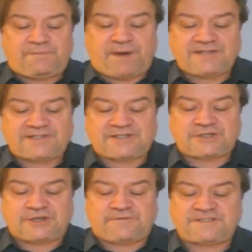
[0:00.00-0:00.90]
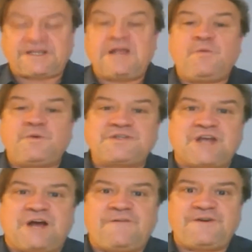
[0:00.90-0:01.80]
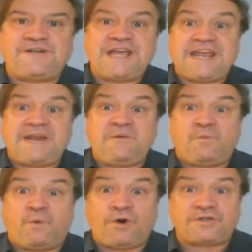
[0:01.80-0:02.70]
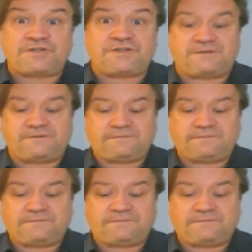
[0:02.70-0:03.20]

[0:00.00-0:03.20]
pot's surface was covered in warts.